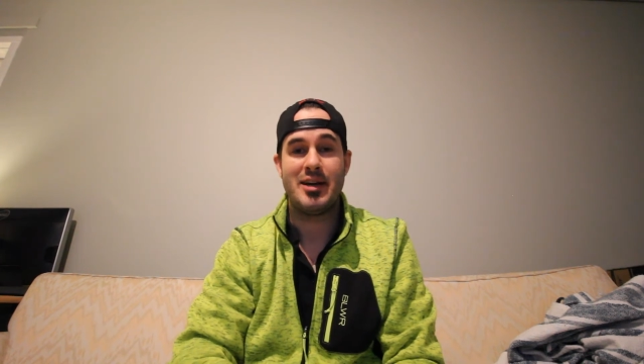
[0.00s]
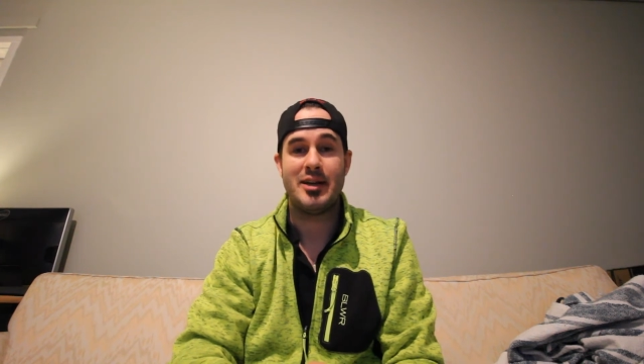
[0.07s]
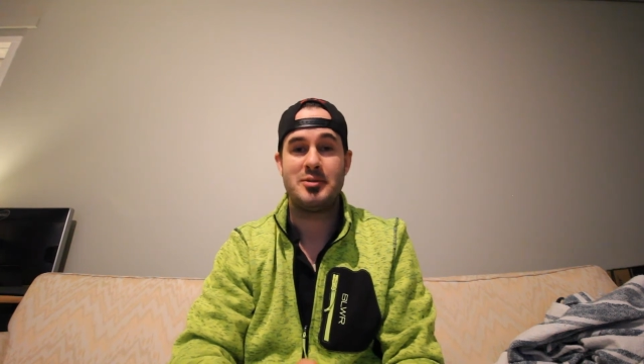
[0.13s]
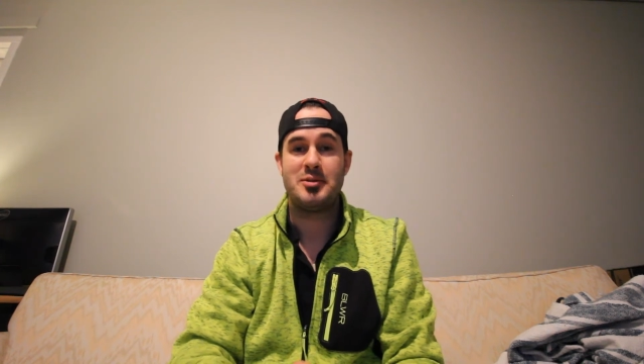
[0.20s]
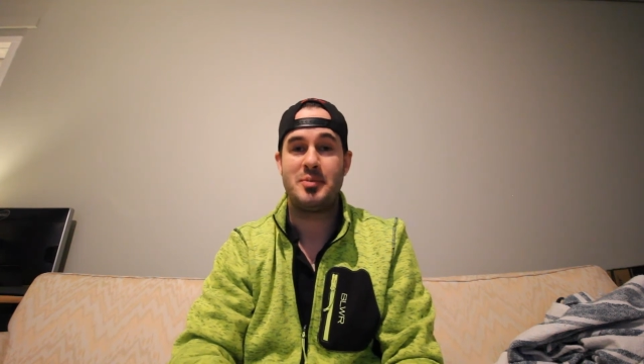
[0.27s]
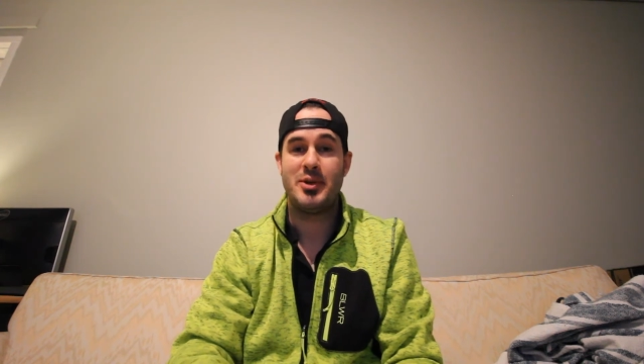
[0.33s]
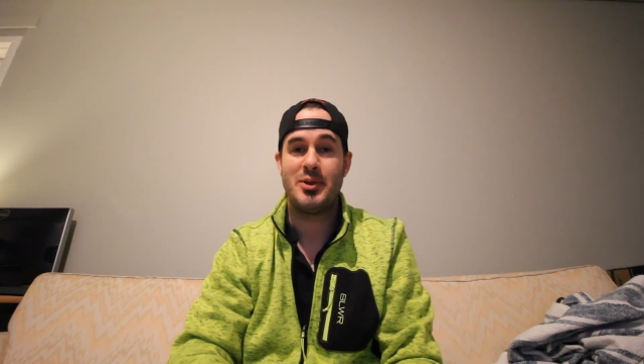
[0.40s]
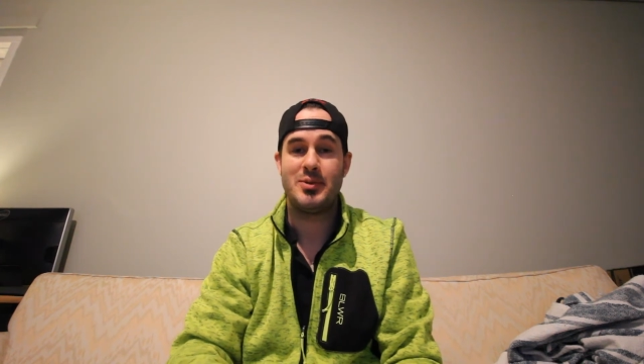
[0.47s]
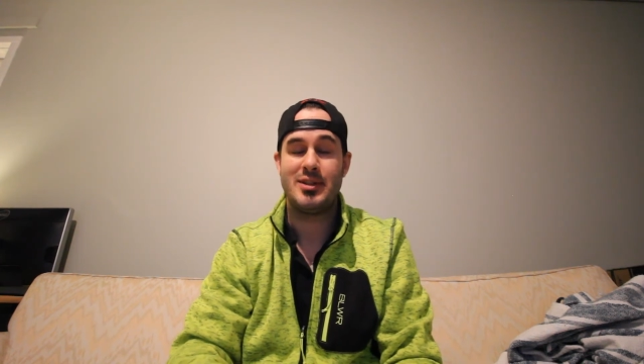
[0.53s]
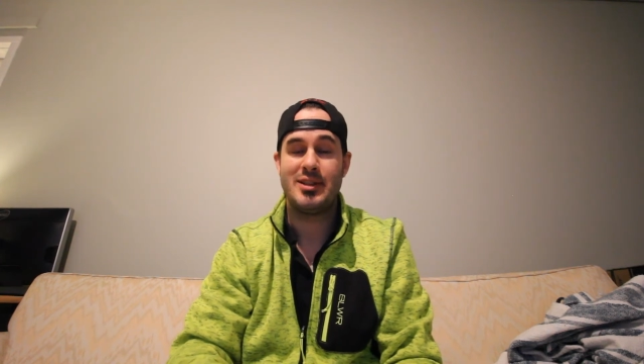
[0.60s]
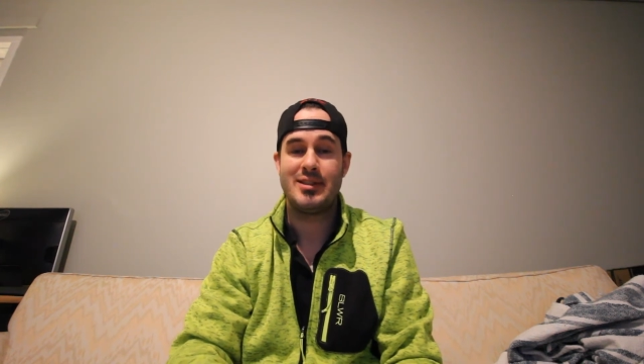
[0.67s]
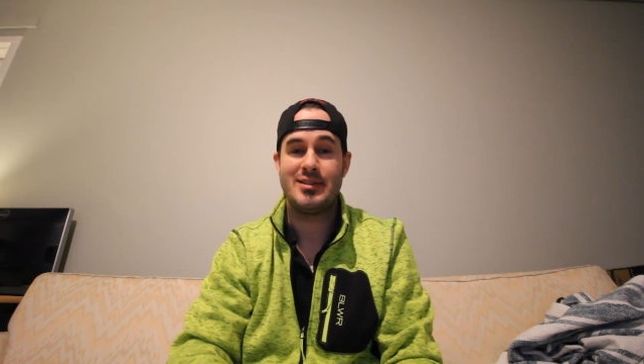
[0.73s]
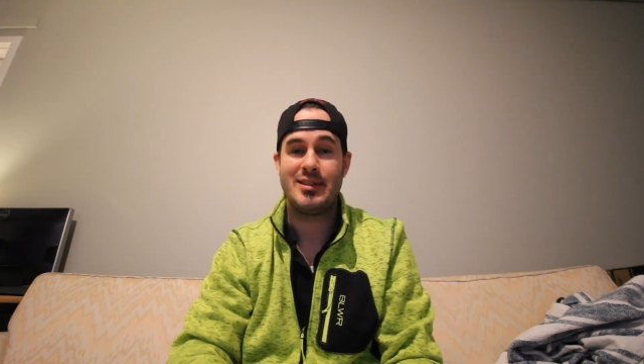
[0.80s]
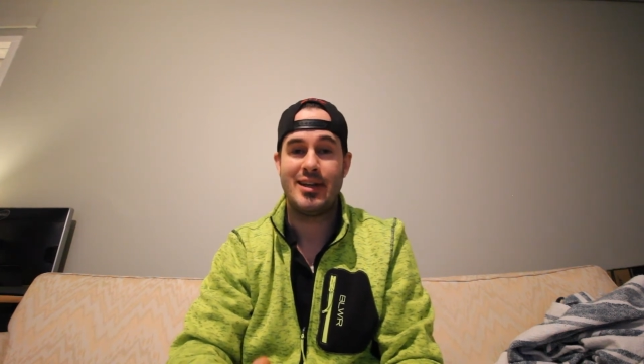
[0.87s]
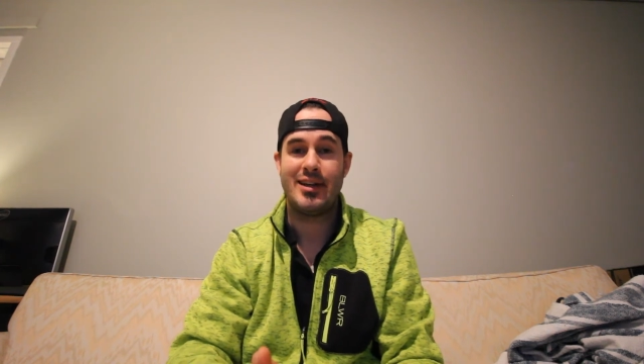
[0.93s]
I'm
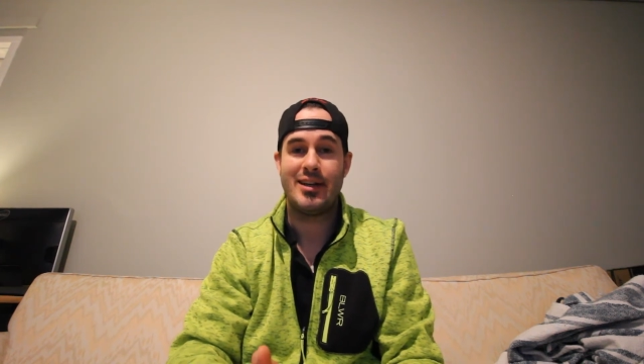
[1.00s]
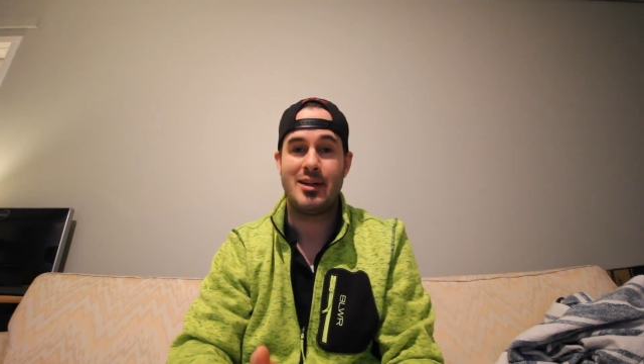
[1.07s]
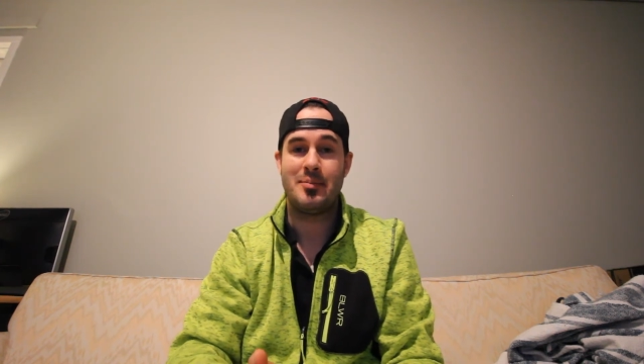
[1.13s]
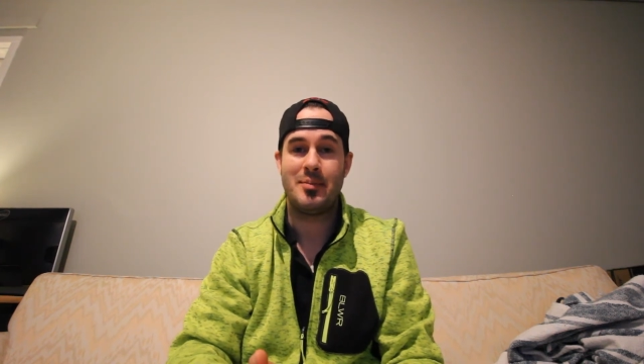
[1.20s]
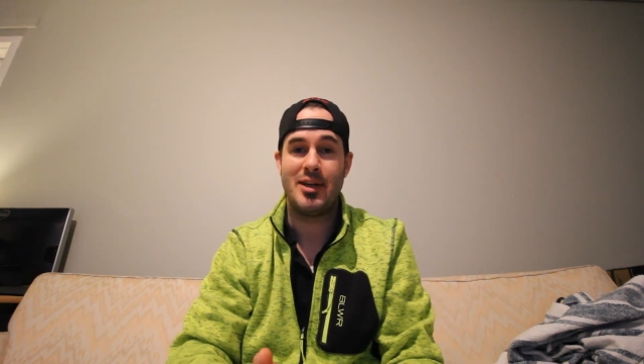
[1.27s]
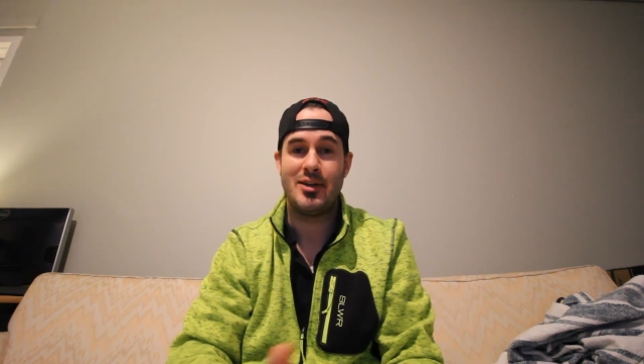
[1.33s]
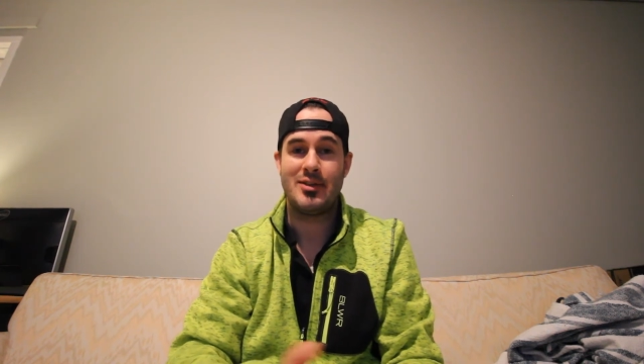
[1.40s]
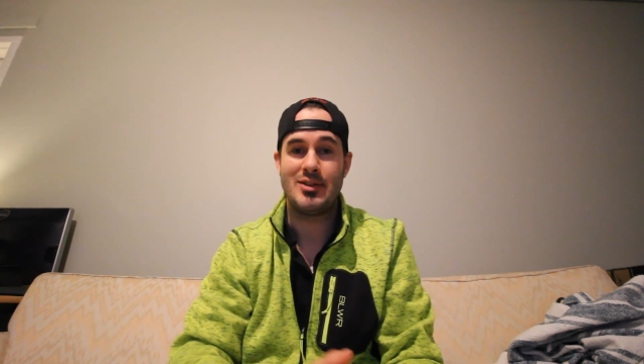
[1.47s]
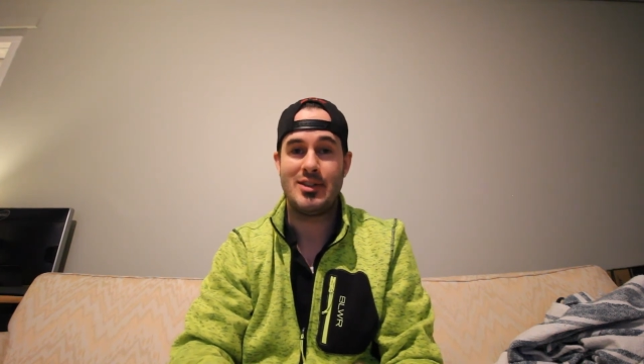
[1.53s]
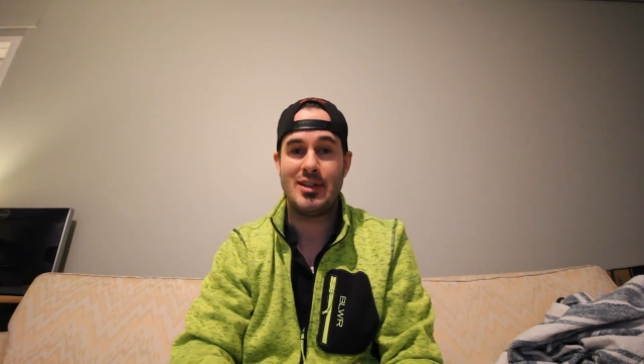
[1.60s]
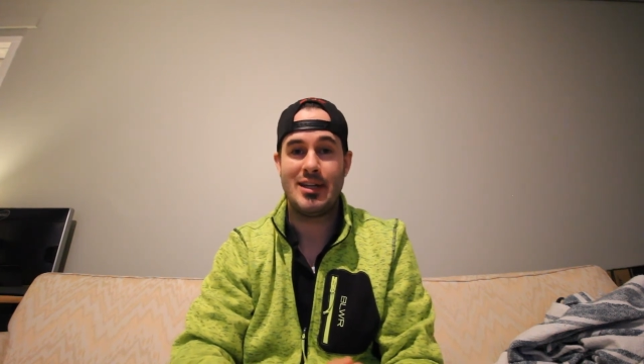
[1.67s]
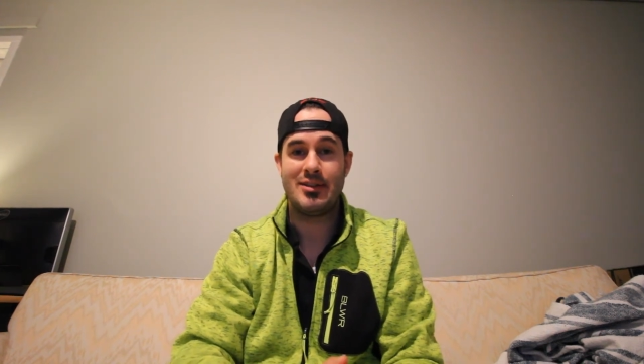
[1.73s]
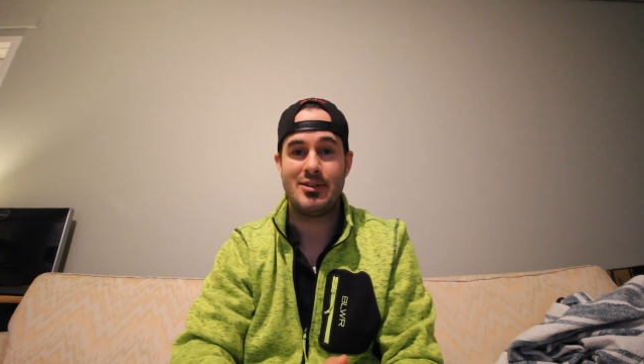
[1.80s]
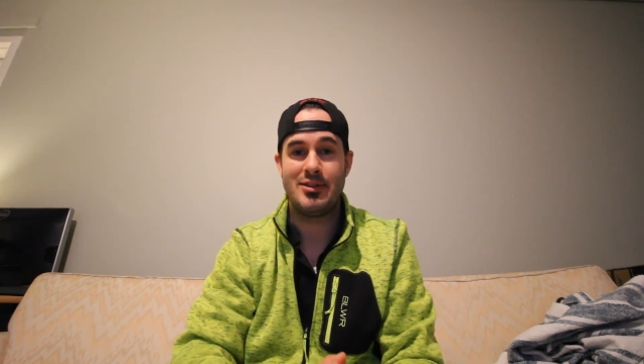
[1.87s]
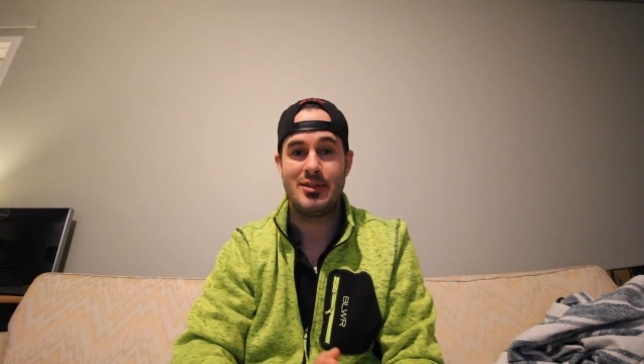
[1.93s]
Sprutis and I'm here
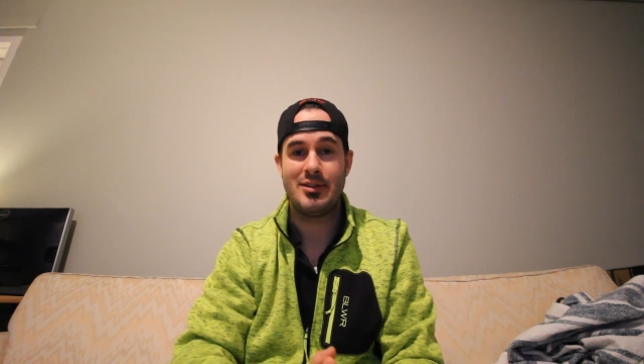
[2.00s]
today to